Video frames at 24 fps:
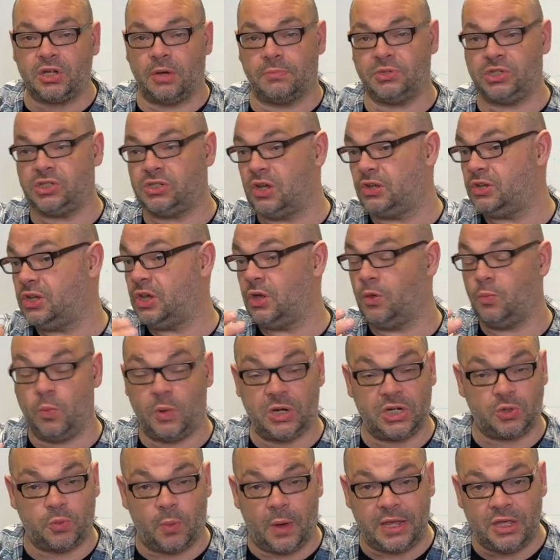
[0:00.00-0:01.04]
I'm studying
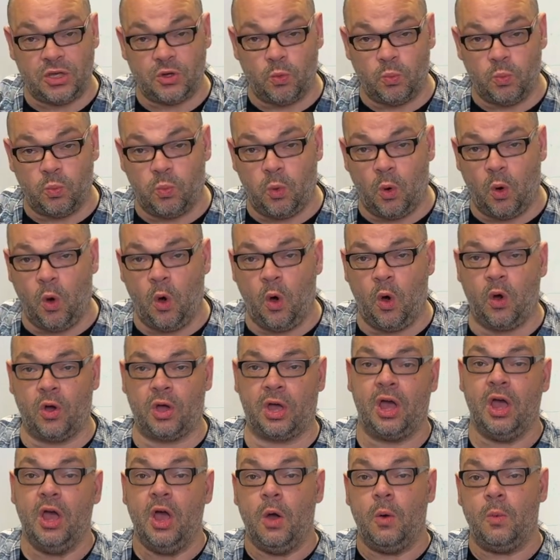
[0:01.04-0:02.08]
which way you
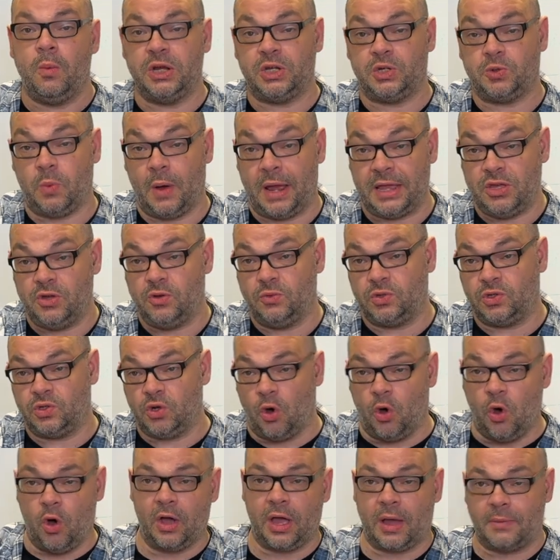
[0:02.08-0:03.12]
walk, which way you
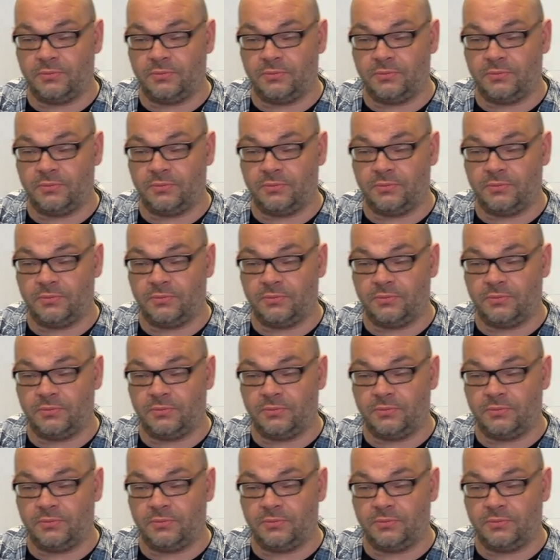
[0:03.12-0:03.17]
talk.